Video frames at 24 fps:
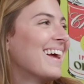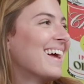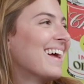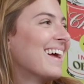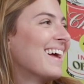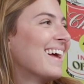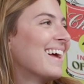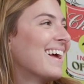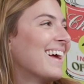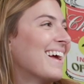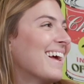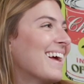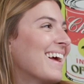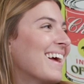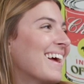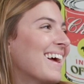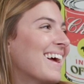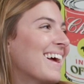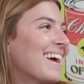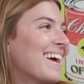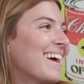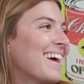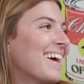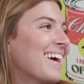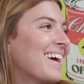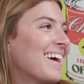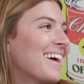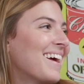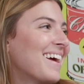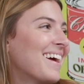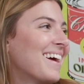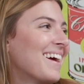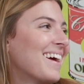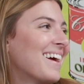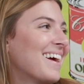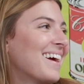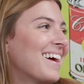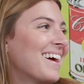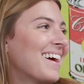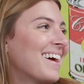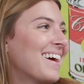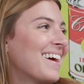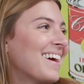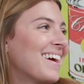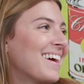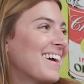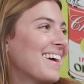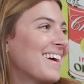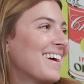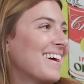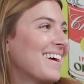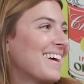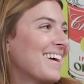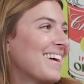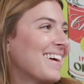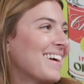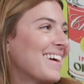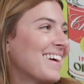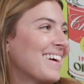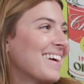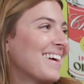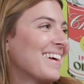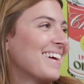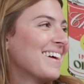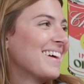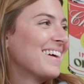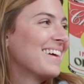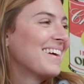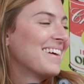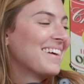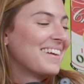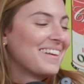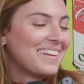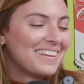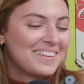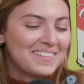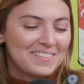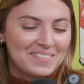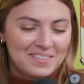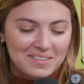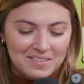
(silent)